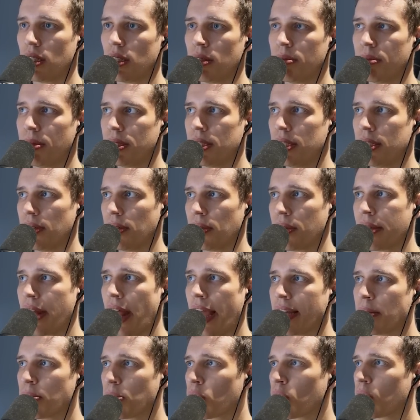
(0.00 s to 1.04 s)
But still,
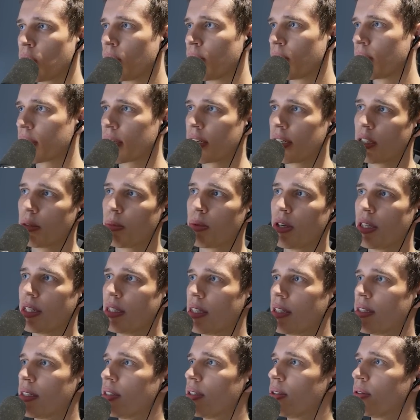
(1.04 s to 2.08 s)
9 more lurkers brings the
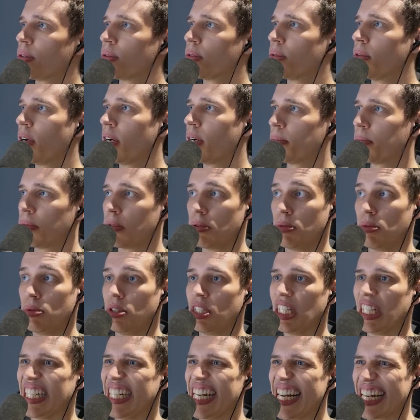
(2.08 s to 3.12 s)
total up to
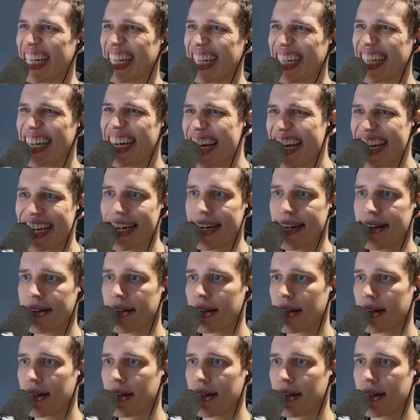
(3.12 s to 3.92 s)
16.